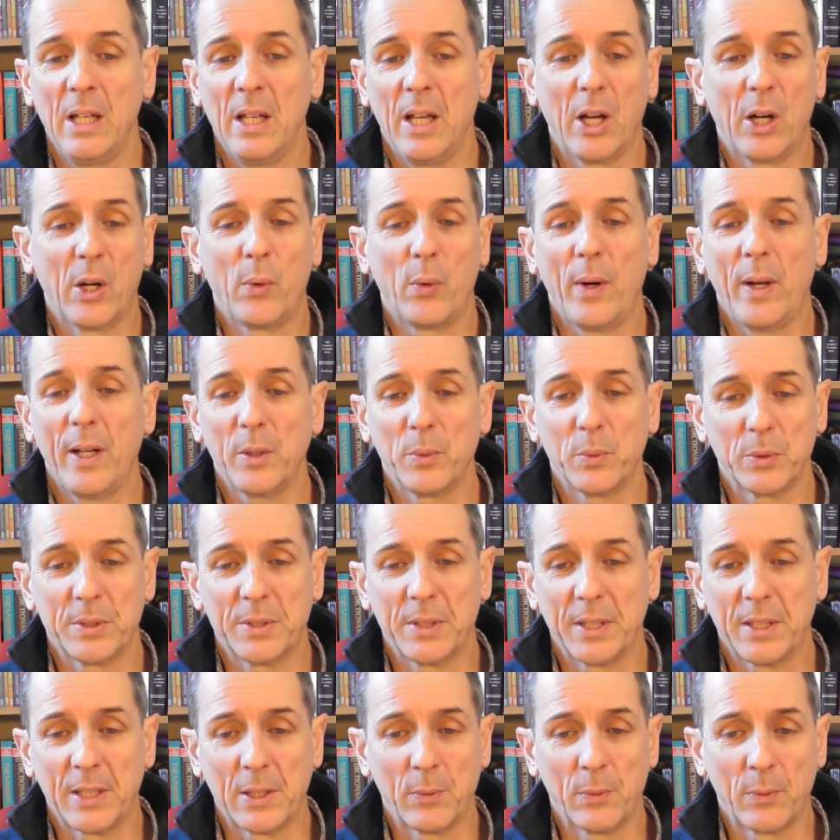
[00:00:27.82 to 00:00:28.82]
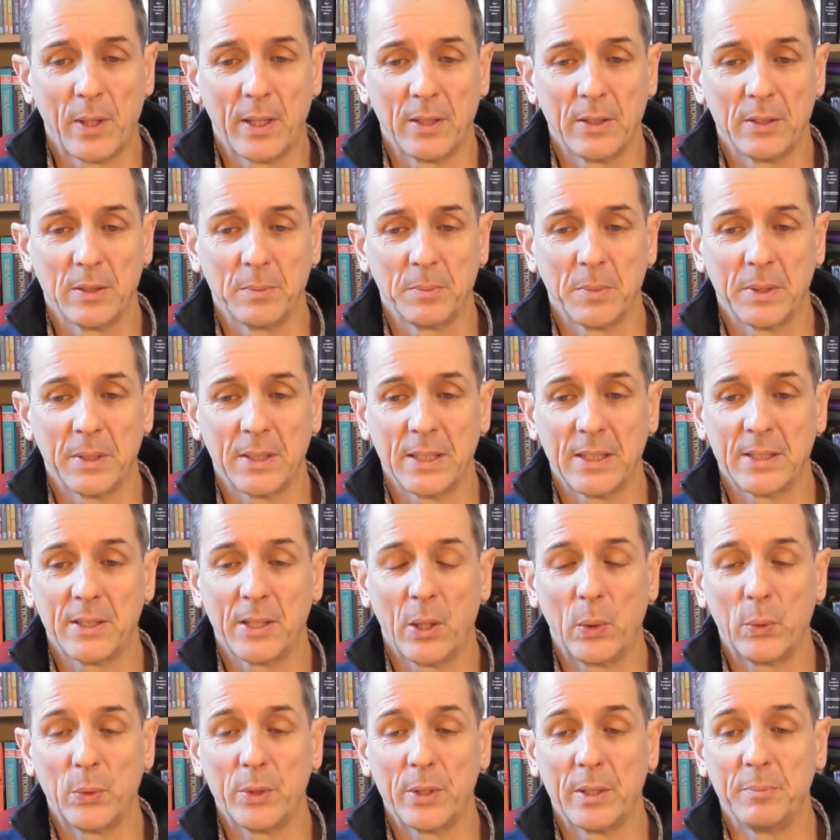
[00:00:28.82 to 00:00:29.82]
A crowd was sitting around him, and they
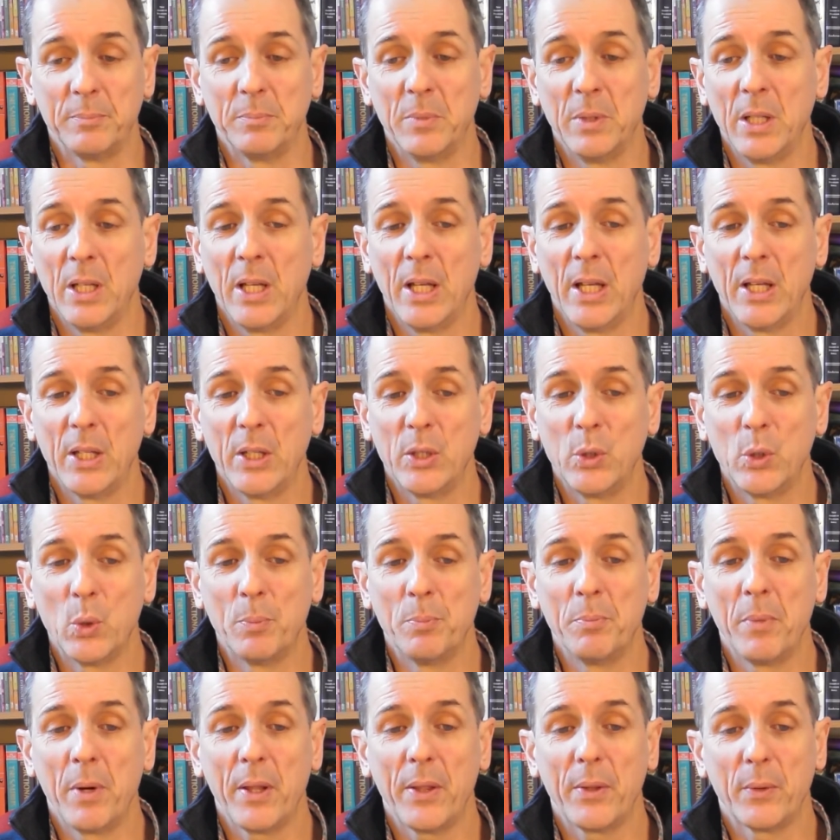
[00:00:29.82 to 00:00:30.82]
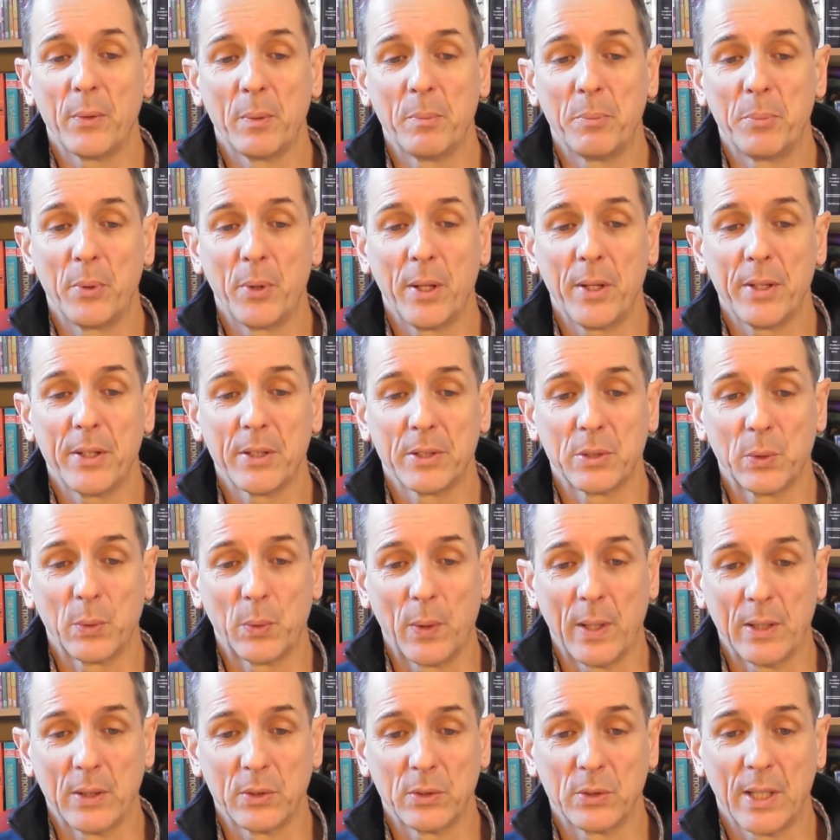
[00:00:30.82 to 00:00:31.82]
told him, your mother and brothers
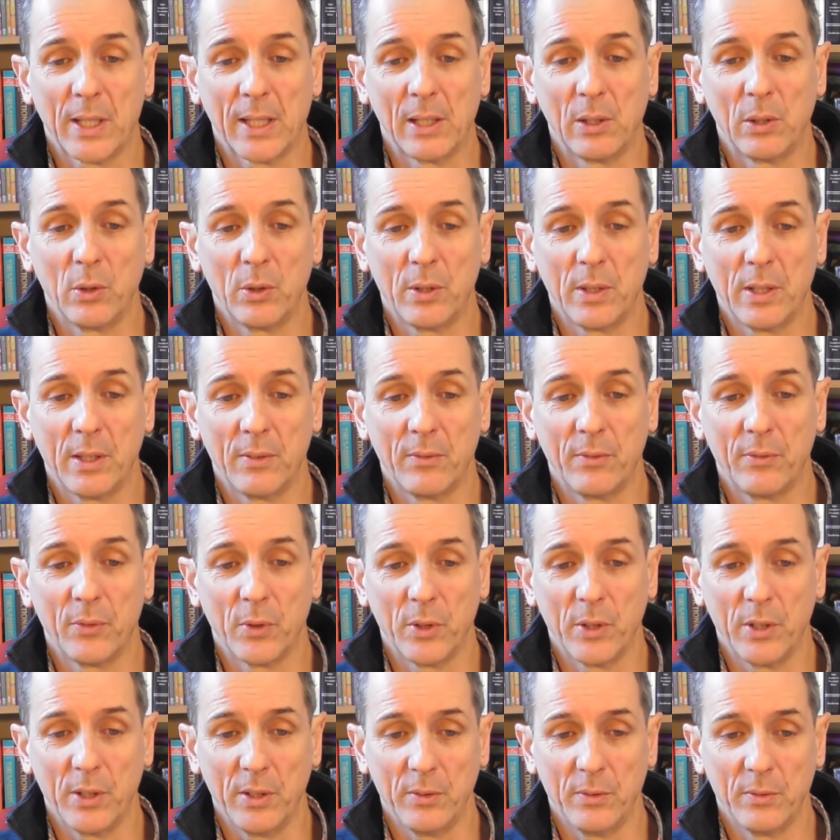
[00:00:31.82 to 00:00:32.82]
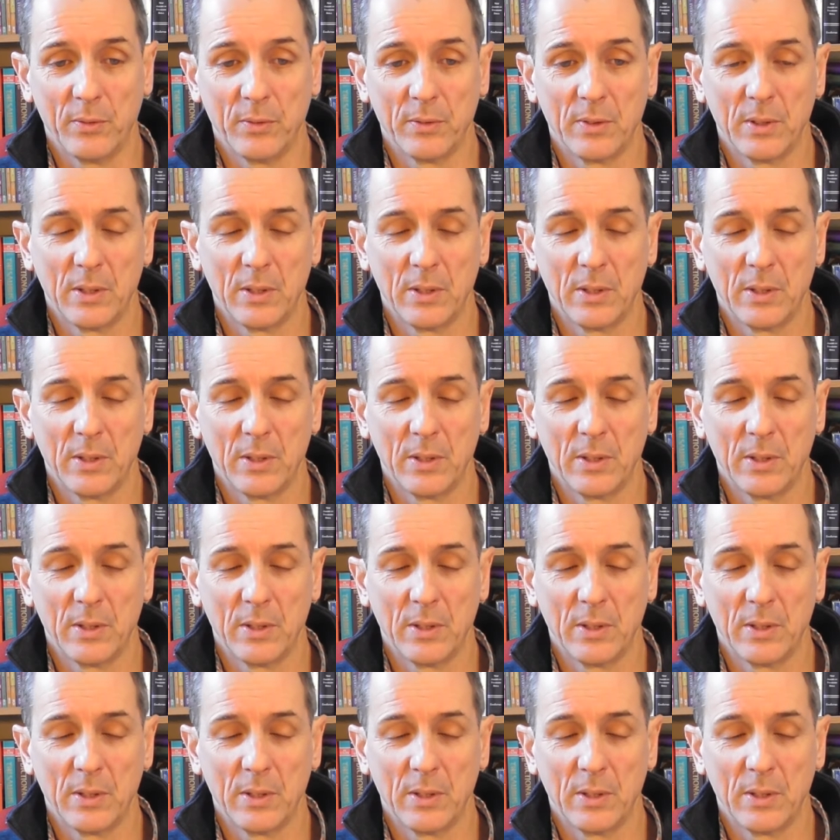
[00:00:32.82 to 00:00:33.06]
are outside looking for you.